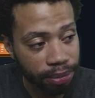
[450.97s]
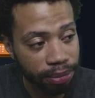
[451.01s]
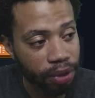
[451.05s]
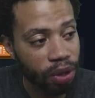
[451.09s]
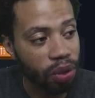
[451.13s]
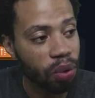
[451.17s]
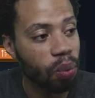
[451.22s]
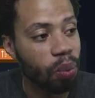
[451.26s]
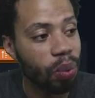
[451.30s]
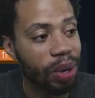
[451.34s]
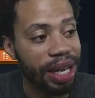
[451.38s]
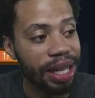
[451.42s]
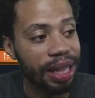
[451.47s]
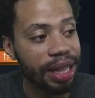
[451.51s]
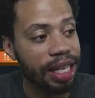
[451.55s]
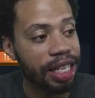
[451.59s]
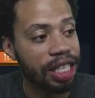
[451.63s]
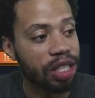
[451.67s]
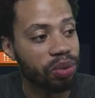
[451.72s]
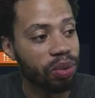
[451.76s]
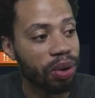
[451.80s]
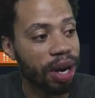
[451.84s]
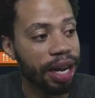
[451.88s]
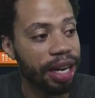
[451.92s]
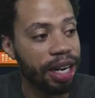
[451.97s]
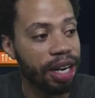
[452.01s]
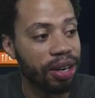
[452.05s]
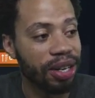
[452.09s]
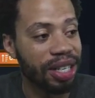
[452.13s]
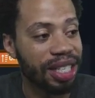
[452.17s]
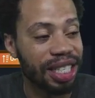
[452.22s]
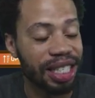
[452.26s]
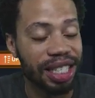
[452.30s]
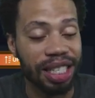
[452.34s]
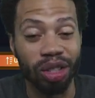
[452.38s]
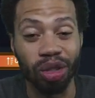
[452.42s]
win this right here, the
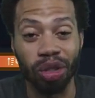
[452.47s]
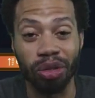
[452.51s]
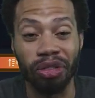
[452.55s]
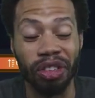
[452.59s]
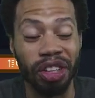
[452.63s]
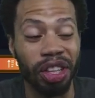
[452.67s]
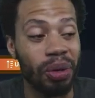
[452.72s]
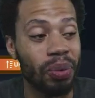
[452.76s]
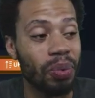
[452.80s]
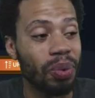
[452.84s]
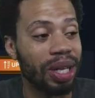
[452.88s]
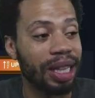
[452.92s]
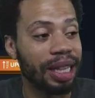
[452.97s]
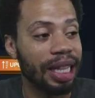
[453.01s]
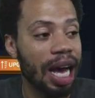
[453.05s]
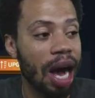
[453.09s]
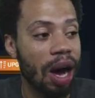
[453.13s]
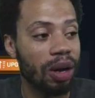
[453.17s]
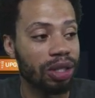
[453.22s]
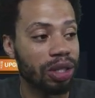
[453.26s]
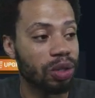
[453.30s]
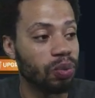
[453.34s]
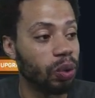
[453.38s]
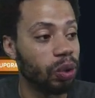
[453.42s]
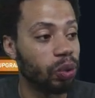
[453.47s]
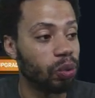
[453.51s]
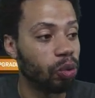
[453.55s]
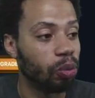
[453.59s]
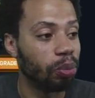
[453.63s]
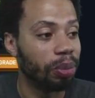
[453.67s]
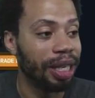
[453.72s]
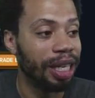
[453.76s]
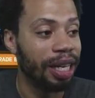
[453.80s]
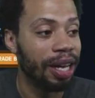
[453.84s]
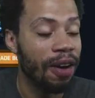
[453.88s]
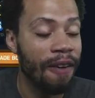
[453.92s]
651,000, which will
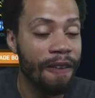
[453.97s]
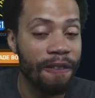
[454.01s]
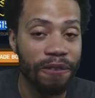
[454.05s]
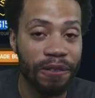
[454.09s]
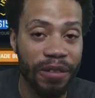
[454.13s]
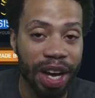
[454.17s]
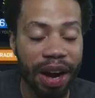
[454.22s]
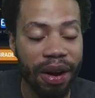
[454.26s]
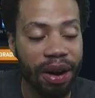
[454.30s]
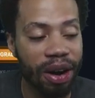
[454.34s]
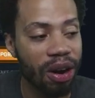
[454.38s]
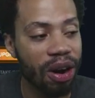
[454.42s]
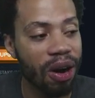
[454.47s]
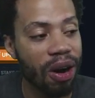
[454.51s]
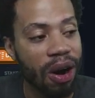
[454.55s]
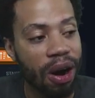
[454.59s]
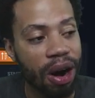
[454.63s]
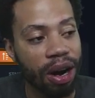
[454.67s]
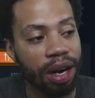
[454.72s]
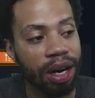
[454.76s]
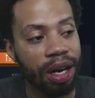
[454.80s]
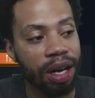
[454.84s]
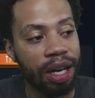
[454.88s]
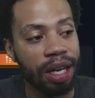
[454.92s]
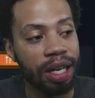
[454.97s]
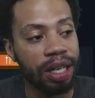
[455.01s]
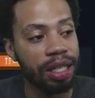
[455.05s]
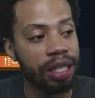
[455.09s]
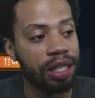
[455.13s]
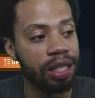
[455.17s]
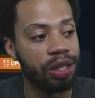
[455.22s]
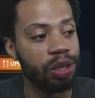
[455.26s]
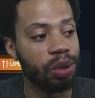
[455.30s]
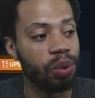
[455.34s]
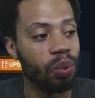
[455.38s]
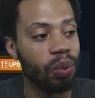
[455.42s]
be very hard
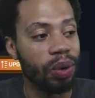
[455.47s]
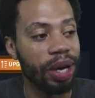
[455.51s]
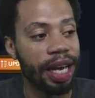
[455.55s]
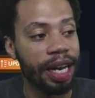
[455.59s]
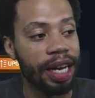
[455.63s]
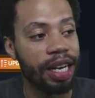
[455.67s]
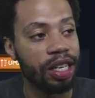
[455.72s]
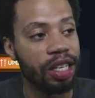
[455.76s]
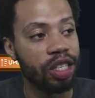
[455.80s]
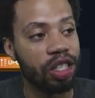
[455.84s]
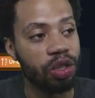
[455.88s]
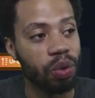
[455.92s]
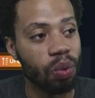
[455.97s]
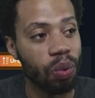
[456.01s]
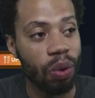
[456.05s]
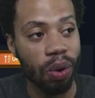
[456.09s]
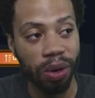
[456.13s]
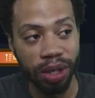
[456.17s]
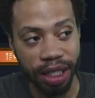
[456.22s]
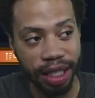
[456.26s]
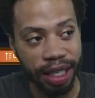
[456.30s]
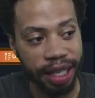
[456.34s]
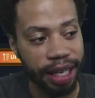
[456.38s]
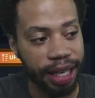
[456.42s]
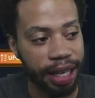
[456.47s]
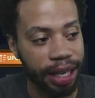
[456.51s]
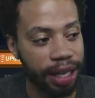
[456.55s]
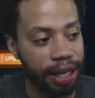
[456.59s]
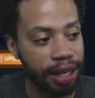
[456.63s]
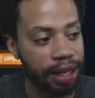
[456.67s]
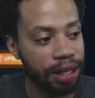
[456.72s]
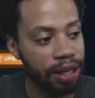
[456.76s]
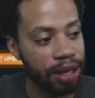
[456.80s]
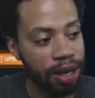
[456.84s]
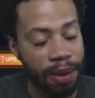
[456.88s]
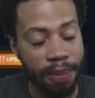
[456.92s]
to win towards the
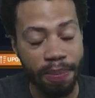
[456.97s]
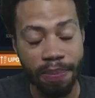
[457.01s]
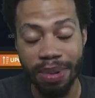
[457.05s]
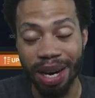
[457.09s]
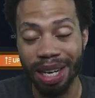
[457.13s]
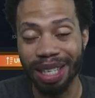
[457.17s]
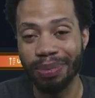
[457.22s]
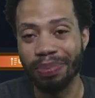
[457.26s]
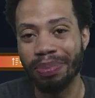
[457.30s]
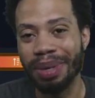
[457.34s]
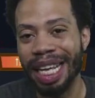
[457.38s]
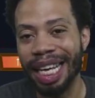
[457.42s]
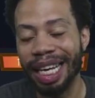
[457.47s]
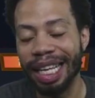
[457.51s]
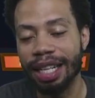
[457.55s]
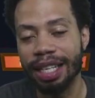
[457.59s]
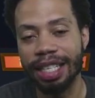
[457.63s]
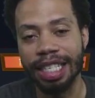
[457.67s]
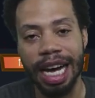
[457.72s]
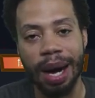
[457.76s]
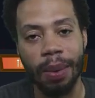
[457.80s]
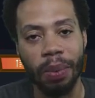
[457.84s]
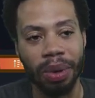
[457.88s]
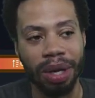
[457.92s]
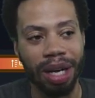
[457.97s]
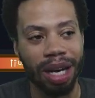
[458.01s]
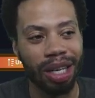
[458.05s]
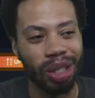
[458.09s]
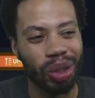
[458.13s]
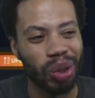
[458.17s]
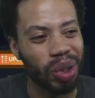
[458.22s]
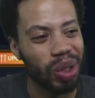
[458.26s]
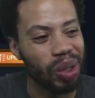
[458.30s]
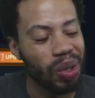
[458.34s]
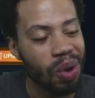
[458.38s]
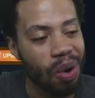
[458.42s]
end. But being in the top
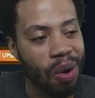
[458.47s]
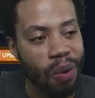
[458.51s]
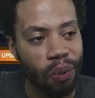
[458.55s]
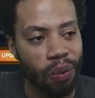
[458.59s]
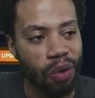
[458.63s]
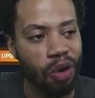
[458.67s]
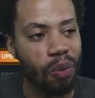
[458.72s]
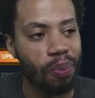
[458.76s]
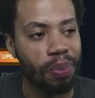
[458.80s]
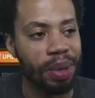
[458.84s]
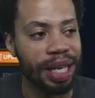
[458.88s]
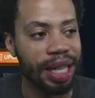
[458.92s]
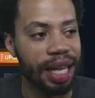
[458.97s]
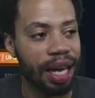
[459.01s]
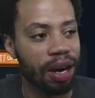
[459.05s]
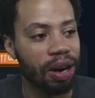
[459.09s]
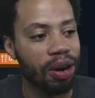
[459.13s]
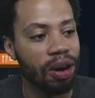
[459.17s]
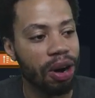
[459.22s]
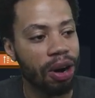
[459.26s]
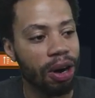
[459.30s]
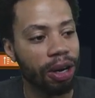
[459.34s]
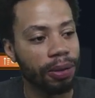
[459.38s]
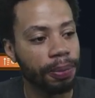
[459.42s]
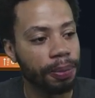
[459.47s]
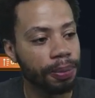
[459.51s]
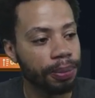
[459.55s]
100 won't be that hard.